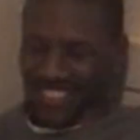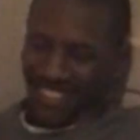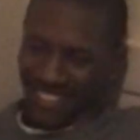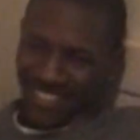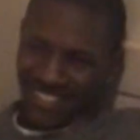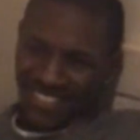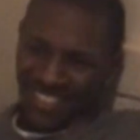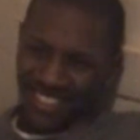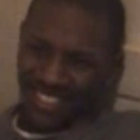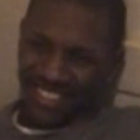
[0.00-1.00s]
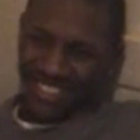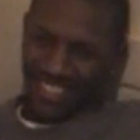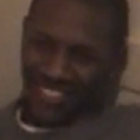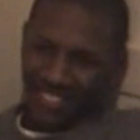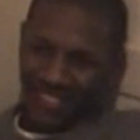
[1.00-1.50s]
real.
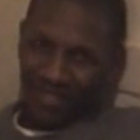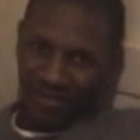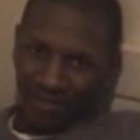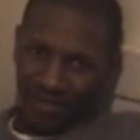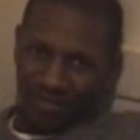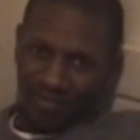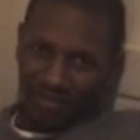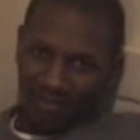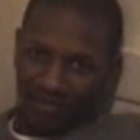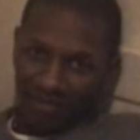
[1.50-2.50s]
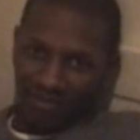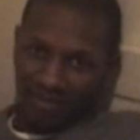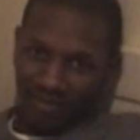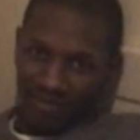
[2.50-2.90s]
What's the album saying? Is it all what we're